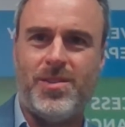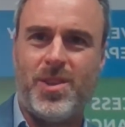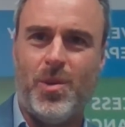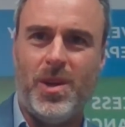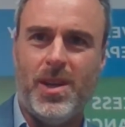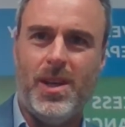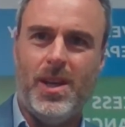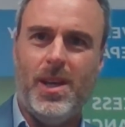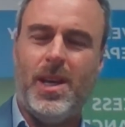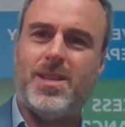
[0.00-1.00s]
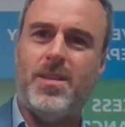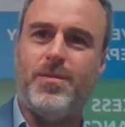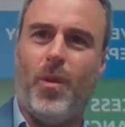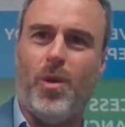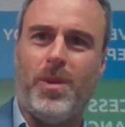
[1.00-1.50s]
So it's
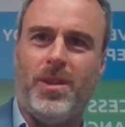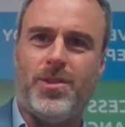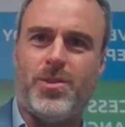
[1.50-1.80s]
informal.